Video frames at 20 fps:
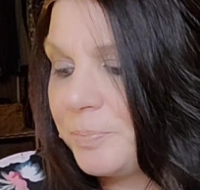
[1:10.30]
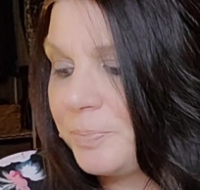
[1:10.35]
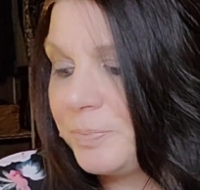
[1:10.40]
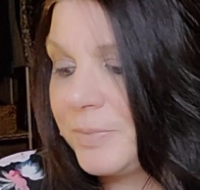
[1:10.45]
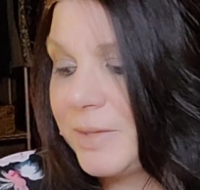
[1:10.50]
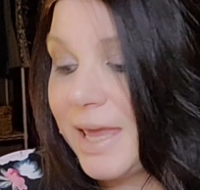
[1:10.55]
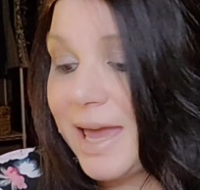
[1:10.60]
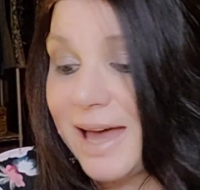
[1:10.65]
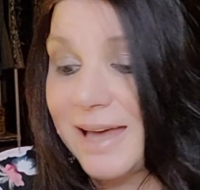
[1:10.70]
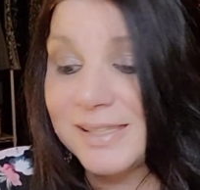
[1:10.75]

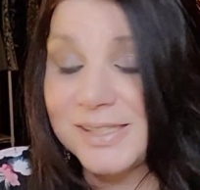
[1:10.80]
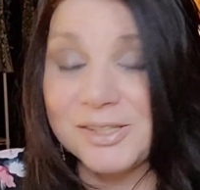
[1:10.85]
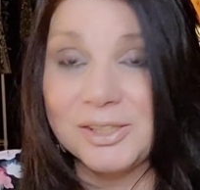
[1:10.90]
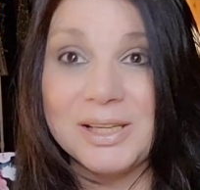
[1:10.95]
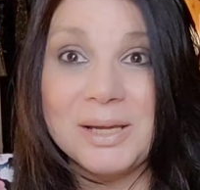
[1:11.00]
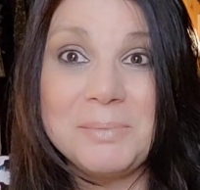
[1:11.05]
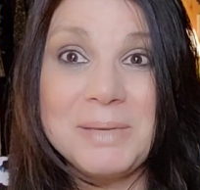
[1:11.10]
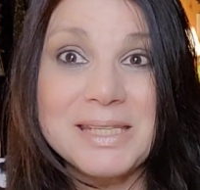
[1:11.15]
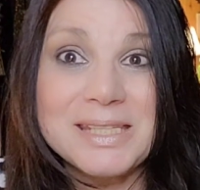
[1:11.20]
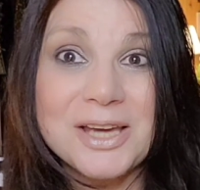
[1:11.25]
yeah, so
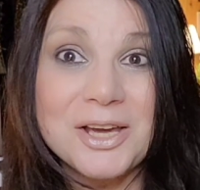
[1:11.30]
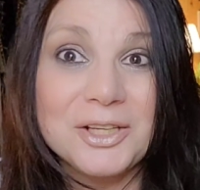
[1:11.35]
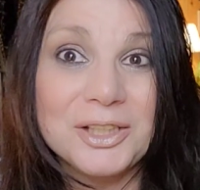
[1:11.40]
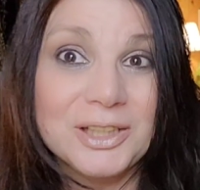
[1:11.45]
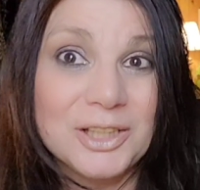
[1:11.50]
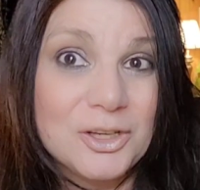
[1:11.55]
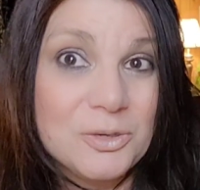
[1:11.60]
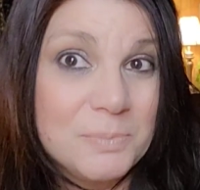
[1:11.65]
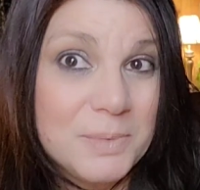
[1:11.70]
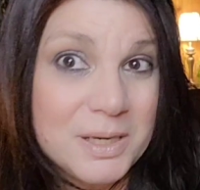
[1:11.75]
let me tell you a
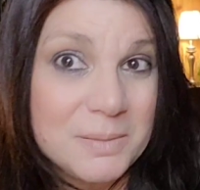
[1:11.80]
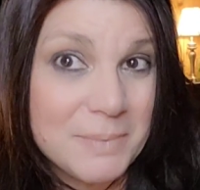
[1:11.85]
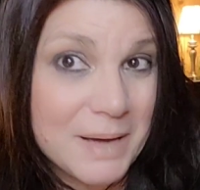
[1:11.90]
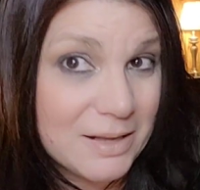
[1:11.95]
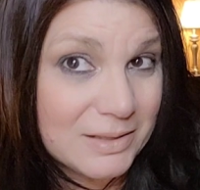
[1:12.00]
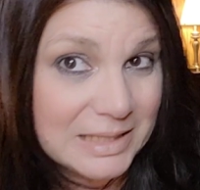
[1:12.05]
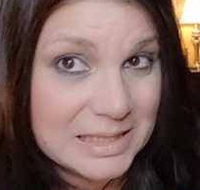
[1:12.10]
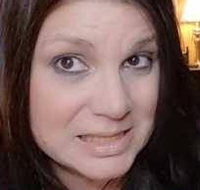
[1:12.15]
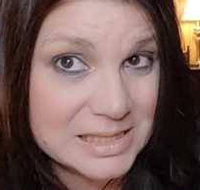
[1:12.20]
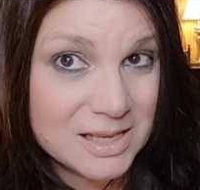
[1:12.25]
little bit
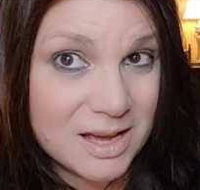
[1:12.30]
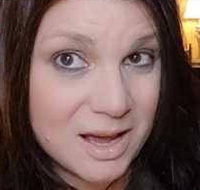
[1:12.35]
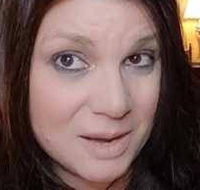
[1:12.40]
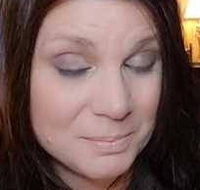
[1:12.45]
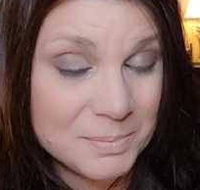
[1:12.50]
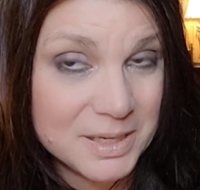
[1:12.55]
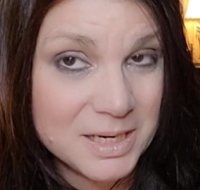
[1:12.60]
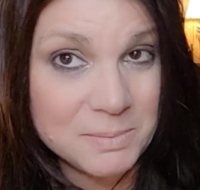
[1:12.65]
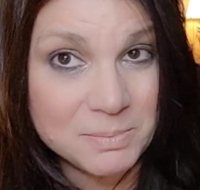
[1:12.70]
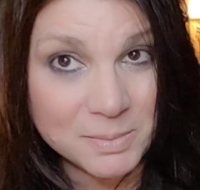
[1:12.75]
about this
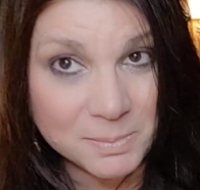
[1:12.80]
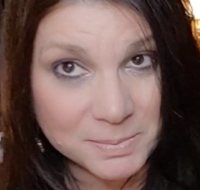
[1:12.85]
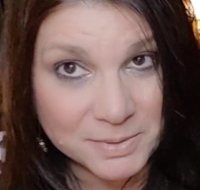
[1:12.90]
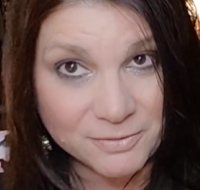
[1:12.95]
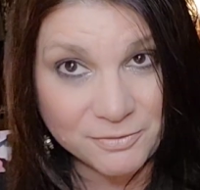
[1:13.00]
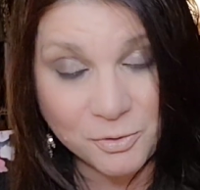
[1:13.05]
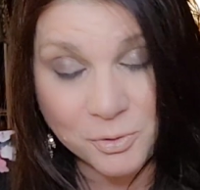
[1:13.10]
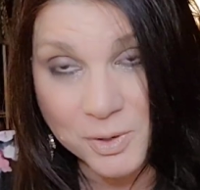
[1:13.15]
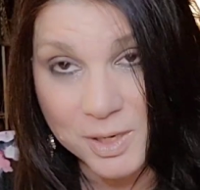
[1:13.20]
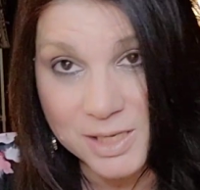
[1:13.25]
company. But
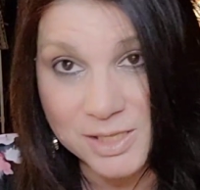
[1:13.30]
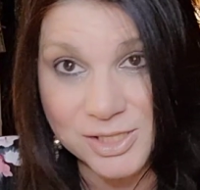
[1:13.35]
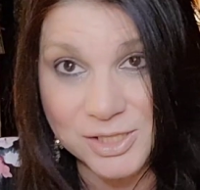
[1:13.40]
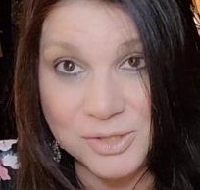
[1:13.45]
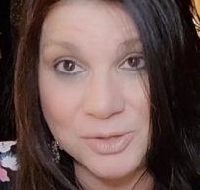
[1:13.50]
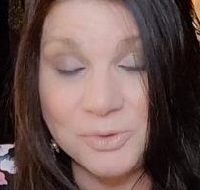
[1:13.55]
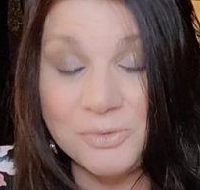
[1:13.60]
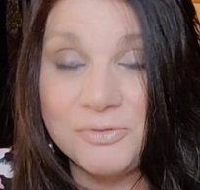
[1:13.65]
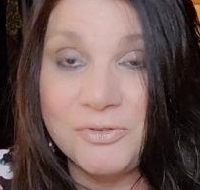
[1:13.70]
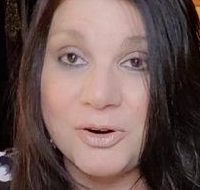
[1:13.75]
before I
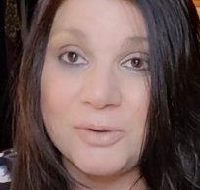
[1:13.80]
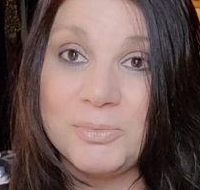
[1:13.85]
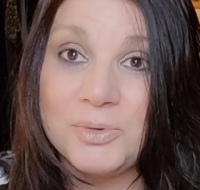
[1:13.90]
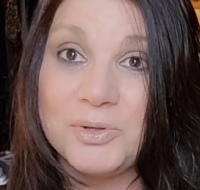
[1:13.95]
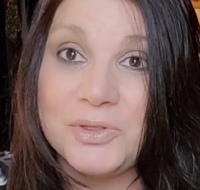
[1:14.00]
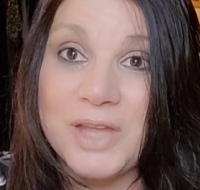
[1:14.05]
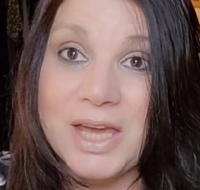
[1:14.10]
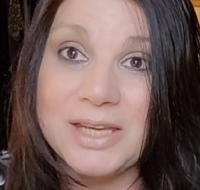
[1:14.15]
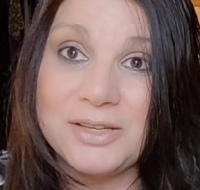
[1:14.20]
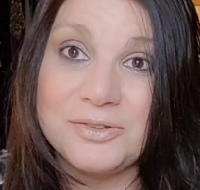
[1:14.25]
do,
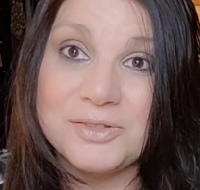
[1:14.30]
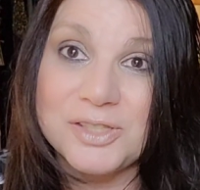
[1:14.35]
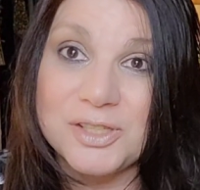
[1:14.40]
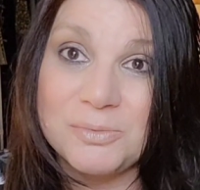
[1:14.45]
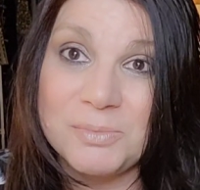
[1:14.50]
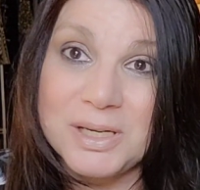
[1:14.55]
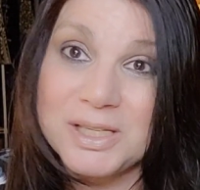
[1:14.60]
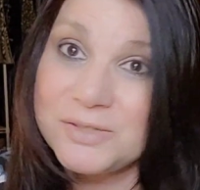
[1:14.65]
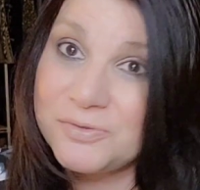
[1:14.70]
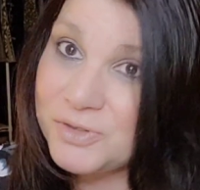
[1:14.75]
Firmoo, thank you so
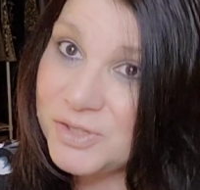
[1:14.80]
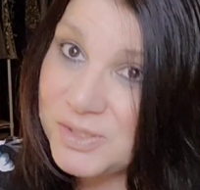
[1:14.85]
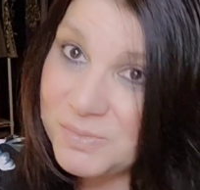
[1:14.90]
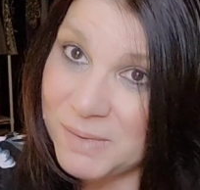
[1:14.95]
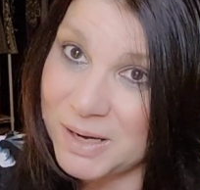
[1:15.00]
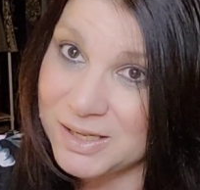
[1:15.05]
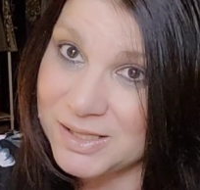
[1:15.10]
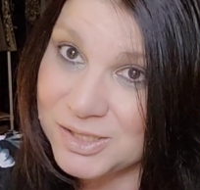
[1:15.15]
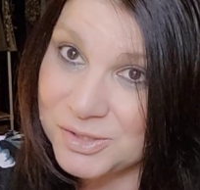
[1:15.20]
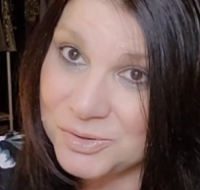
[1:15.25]
much for
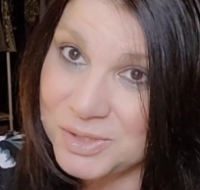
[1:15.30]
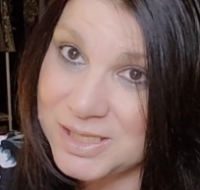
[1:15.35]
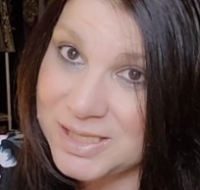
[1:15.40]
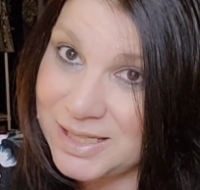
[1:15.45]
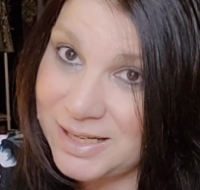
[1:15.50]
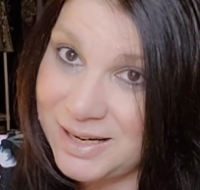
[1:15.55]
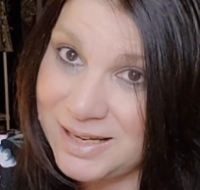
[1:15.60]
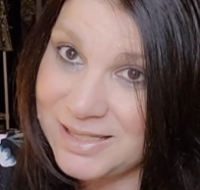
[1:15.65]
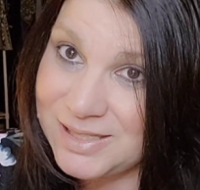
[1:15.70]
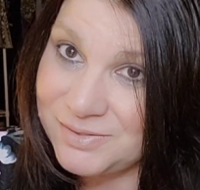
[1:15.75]
sponsoring
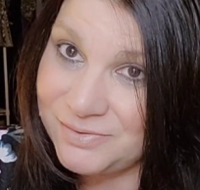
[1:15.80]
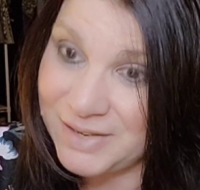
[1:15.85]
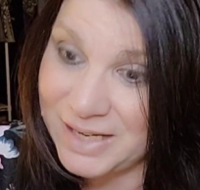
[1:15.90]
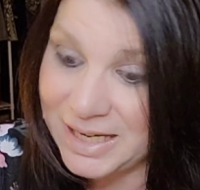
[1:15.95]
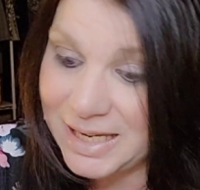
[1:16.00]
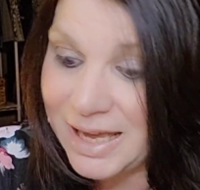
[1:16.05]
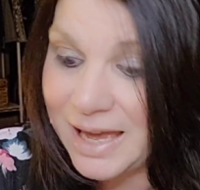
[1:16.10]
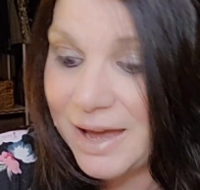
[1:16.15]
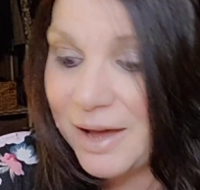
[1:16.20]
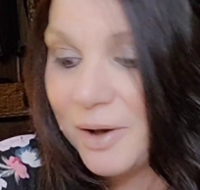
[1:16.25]
today's
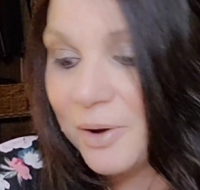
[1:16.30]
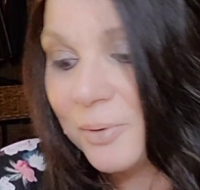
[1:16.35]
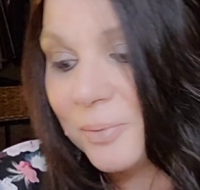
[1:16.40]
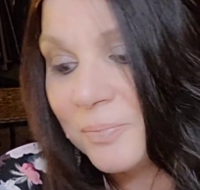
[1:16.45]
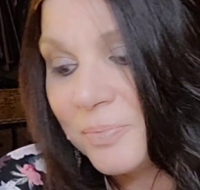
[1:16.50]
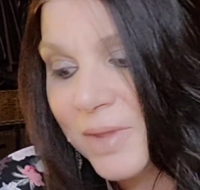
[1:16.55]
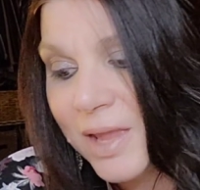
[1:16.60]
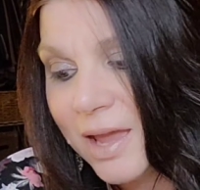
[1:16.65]
video.